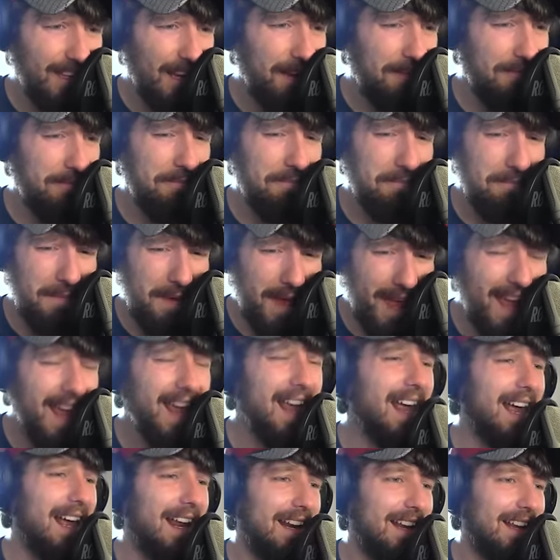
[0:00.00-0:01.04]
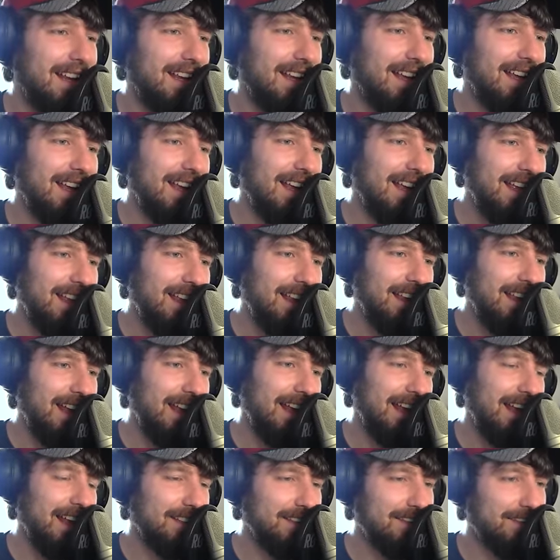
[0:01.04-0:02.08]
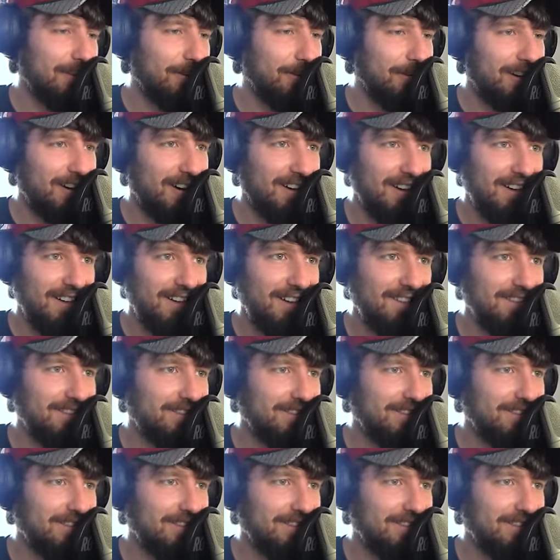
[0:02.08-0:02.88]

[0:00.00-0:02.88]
And man, that hit so hard.